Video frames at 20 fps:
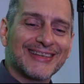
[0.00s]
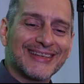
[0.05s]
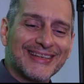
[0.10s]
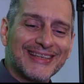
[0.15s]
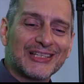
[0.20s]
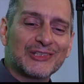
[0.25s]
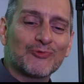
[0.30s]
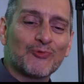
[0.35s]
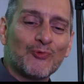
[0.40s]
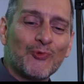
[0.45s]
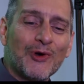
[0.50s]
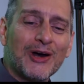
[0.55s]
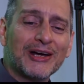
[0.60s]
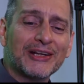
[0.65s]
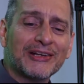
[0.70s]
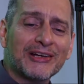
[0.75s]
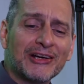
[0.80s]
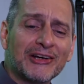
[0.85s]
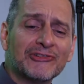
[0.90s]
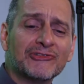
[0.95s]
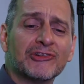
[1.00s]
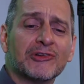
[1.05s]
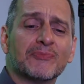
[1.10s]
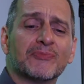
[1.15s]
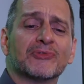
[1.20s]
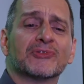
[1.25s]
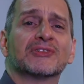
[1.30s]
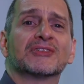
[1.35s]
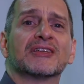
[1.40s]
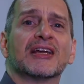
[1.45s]
is
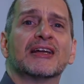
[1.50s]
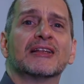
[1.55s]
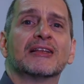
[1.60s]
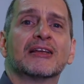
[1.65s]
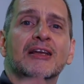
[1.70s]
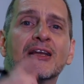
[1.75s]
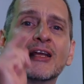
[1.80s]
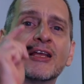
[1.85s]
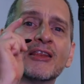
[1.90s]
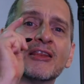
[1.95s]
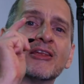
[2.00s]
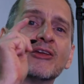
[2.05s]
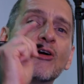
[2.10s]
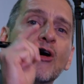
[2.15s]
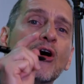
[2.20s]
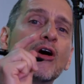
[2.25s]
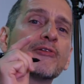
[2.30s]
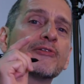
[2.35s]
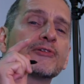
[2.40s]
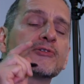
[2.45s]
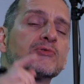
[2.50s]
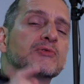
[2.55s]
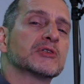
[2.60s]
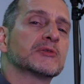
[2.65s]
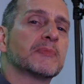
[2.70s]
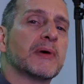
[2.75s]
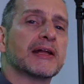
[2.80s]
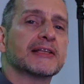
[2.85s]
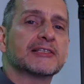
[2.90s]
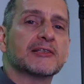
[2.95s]
100% the author's
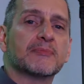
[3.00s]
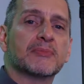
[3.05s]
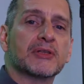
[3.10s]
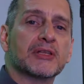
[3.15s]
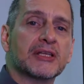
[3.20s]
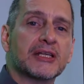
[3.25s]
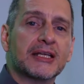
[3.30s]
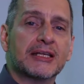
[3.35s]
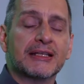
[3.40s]
responsibility,